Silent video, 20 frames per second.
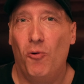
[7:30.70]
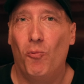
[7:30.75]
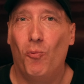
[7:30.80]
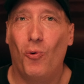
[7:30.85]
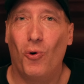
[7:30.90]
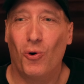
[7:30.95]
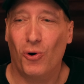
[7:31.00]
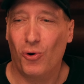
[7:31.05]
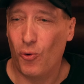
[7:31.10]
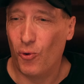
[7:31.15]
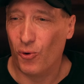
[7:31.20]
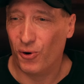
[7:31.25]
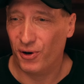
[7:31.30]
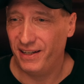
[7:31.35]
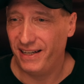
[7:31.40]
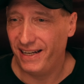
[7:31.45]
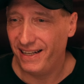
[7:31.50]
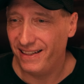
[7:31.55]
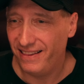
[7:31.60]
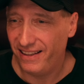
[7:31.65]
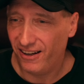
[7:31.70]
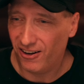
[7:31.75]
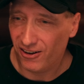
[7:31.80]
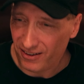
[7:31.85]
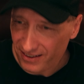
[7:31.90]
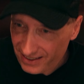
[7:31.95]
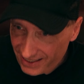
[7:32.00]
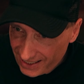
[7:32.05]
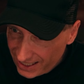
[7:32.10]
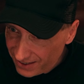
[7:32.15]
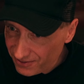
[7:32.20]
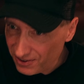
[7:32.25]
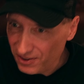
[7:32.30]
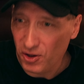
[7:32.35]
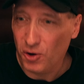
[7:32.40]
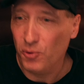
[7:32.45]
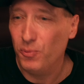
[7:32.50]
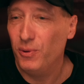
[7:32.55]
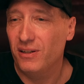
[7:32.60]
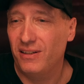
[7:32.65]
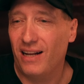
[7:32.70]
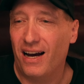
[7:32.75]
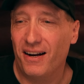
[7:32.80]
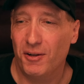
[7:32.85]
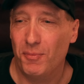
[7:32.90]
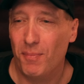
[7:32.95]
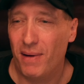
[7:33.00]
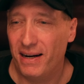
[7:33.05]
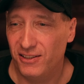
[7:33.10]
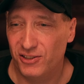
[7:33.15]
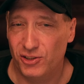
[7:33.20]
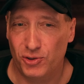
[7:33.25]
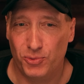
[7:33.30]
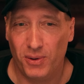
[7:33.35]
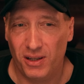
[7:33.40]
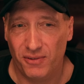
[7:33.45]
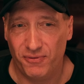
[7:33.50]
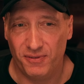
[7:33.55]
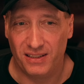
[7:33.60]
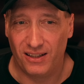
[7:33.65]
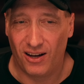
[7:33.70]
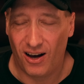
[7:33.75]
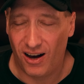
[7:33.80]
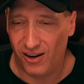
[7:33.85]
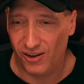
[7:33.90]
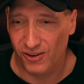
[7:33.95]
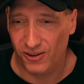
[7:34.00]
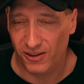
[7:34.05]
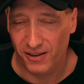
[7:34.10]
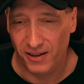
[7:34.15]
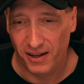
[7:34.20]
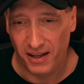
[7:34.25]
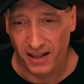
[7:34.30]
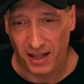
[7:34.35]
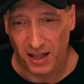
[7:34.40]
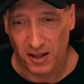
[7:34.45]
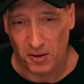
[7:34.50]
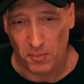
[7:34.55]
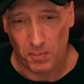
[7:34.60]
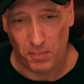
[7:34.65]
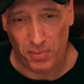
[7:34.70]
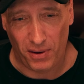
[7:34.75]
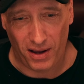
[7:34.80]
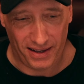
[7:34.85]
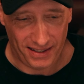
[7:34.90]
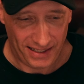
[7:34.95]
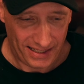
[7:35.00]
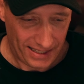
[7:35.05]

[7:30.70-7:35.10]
war horn in there, even though we're down at -12 in color, but